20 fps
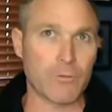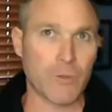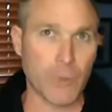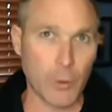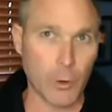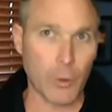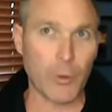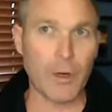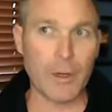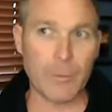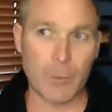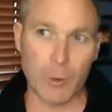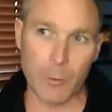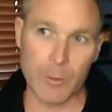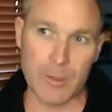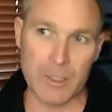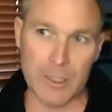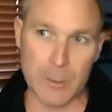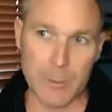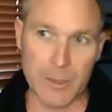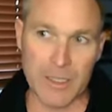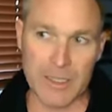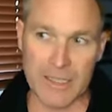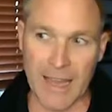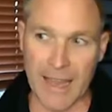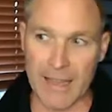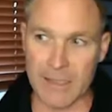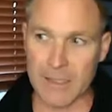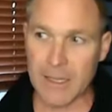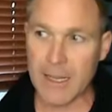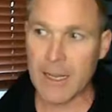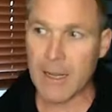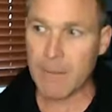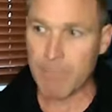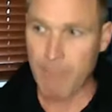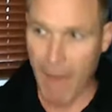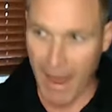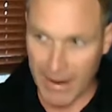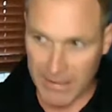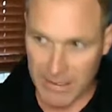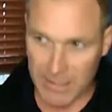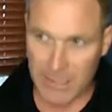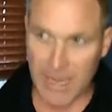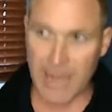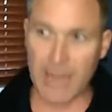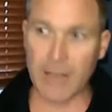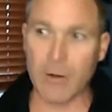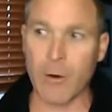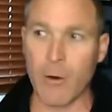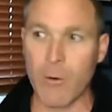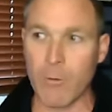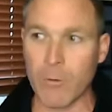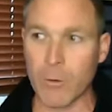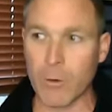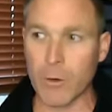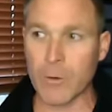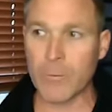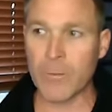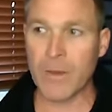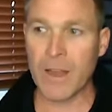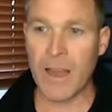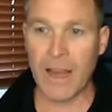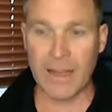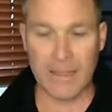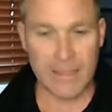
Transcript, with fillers: for learning purposes because as Max has taken over